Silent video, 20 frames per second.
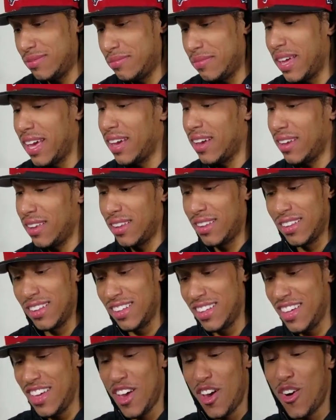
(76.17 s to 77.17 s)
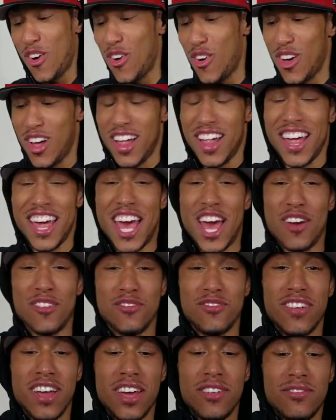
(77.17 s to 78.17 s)
Man, that
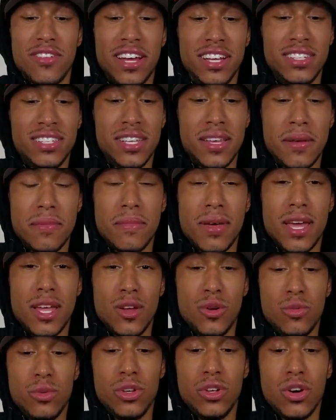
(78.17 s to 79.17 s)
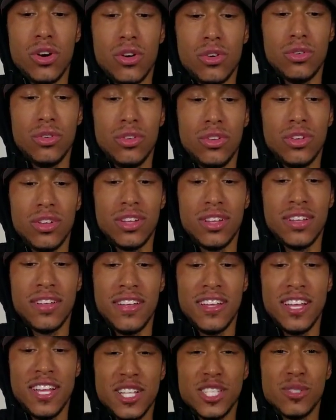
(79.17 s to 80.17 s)
red right there, man. Here we go.
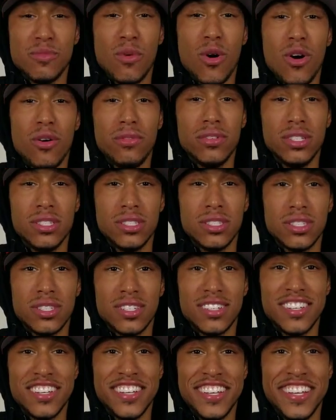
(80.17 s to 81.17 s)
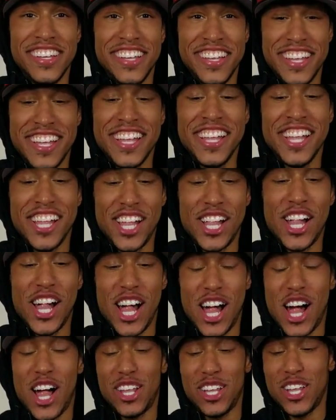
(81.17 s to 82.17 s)
It's marvelous.
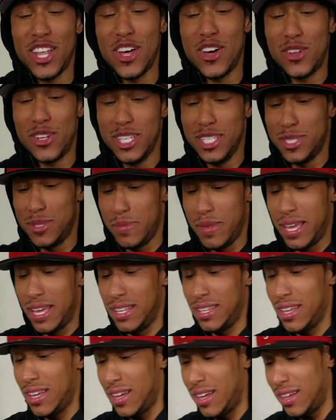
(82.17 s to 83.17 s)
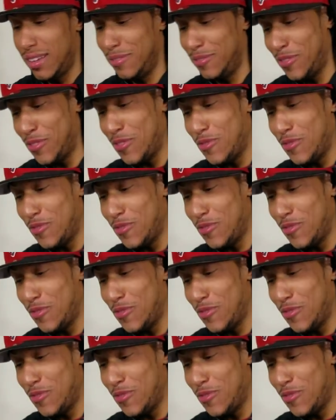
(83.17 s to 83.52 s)
Love these, man.